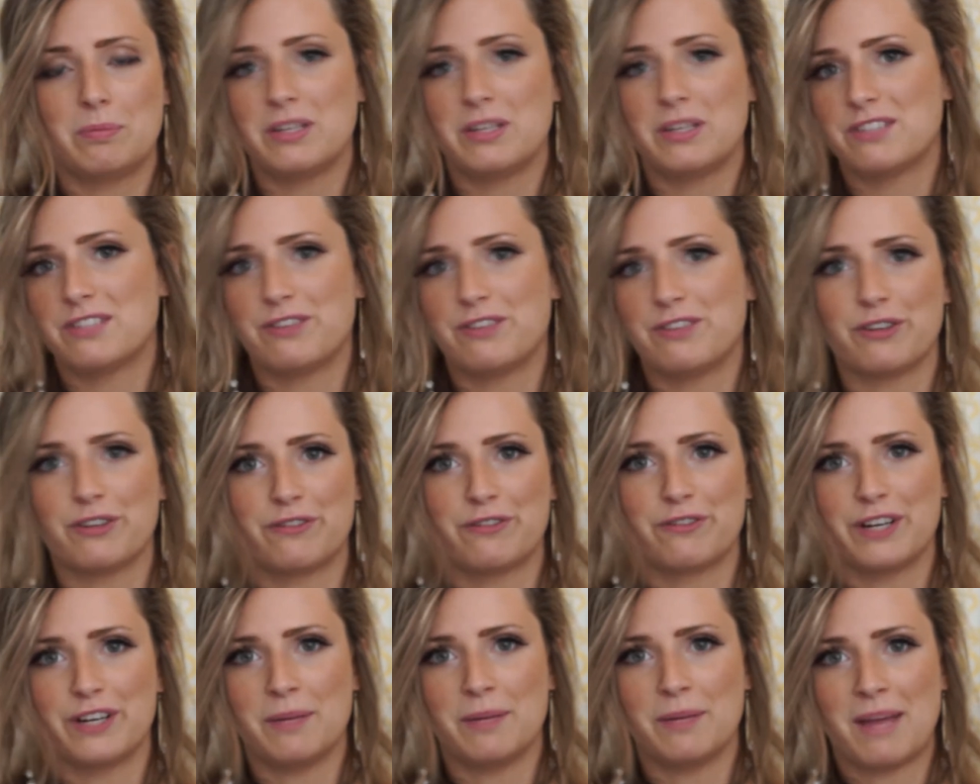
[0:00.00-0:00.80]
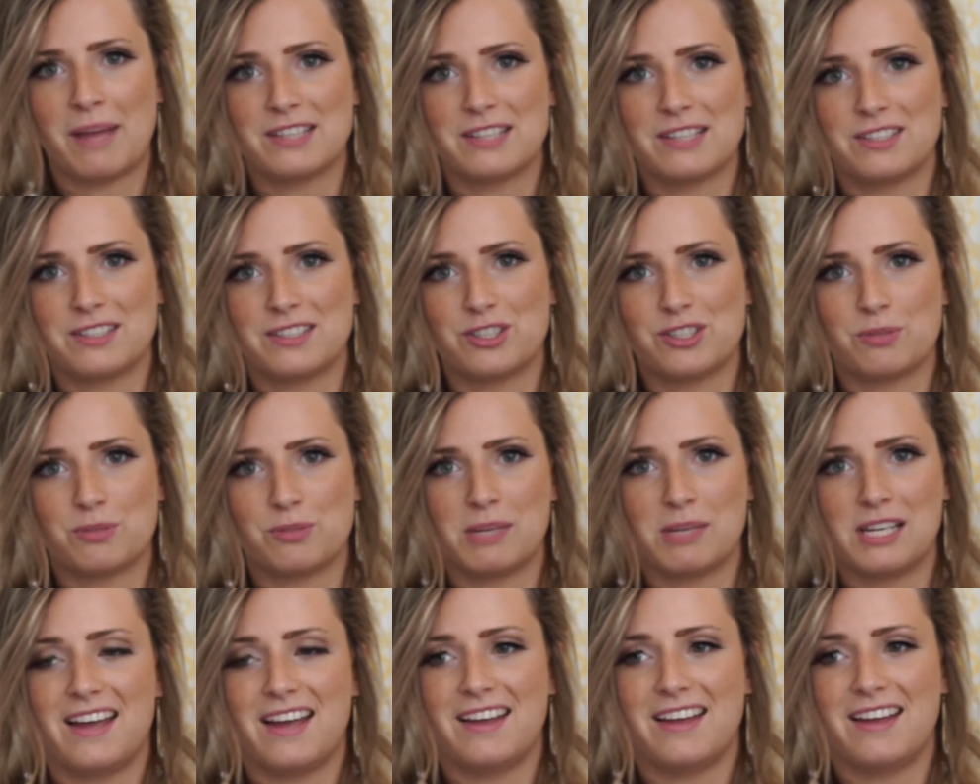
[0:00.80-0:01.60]
Please feel free to message
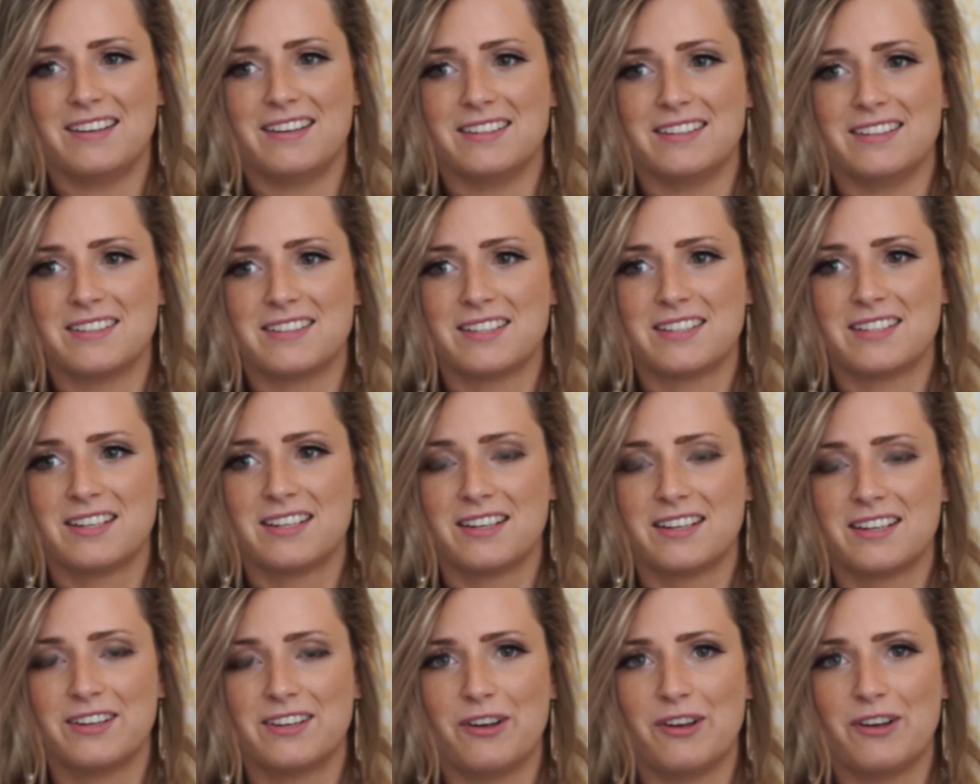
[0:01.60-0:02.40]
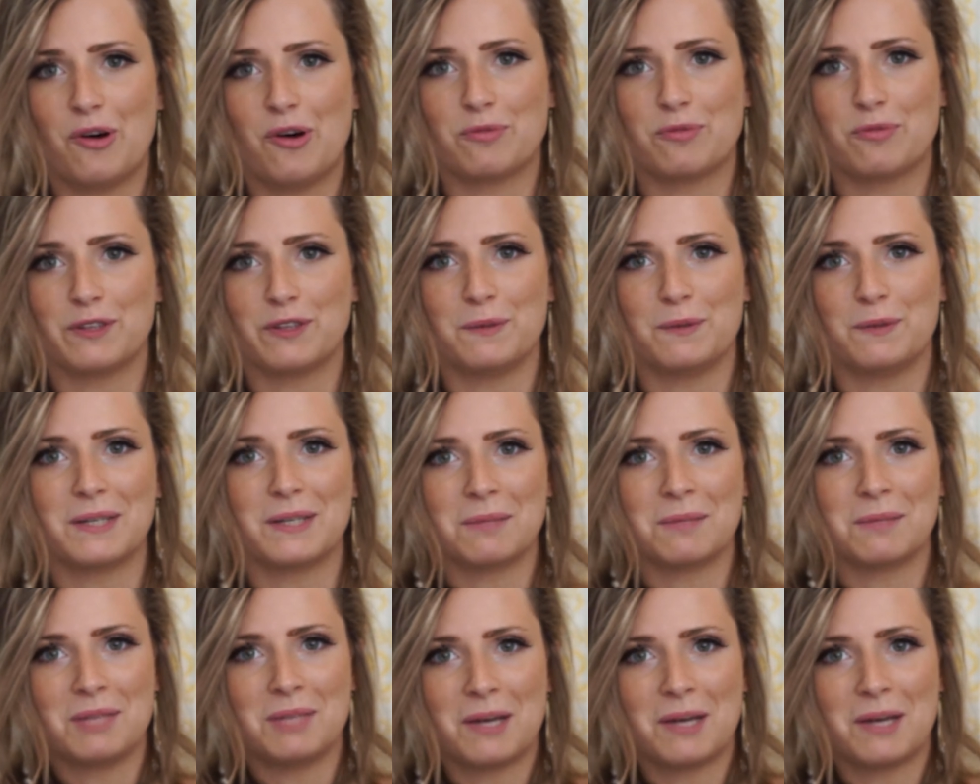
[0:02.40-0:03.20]
me, and hopefully we
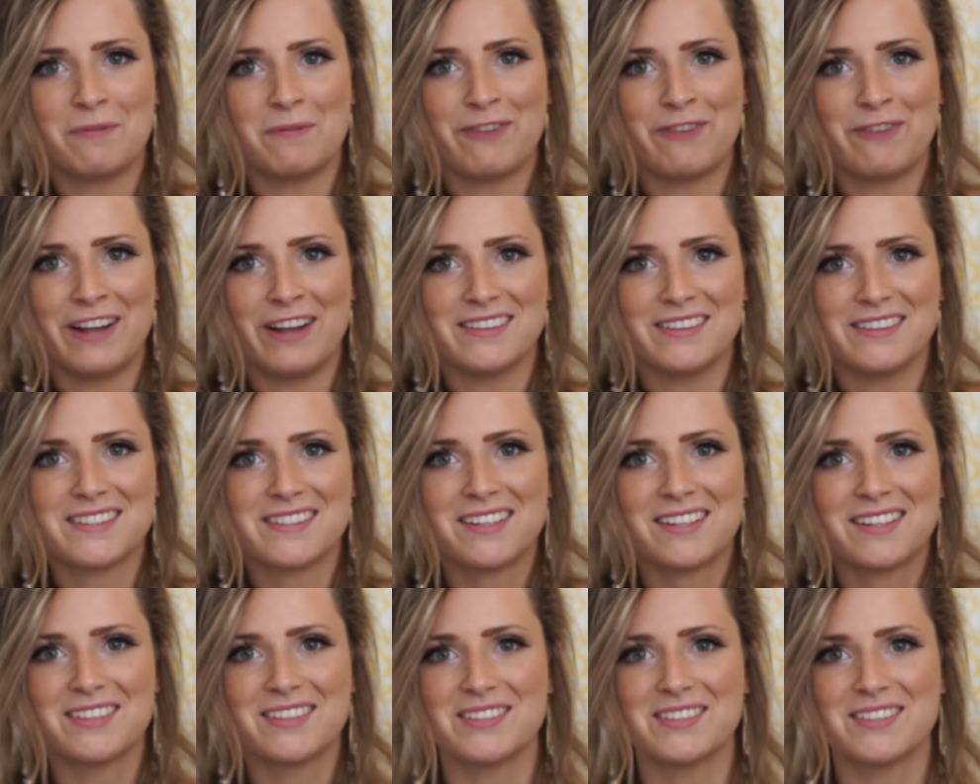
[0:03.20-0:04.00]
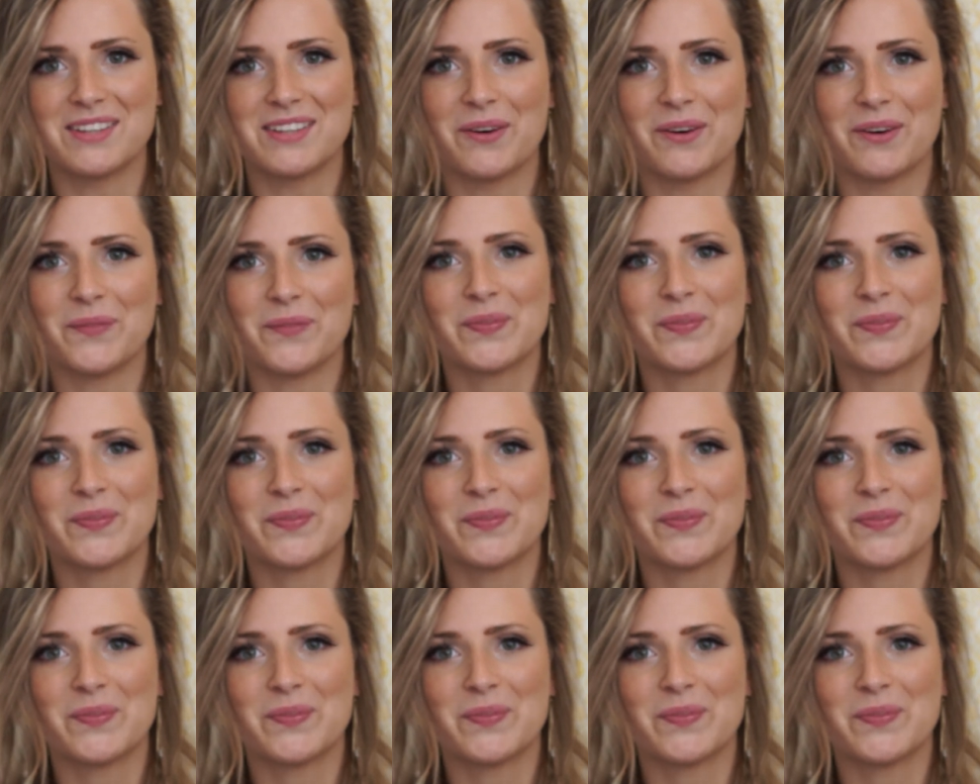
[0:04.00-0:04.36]
can become friends. So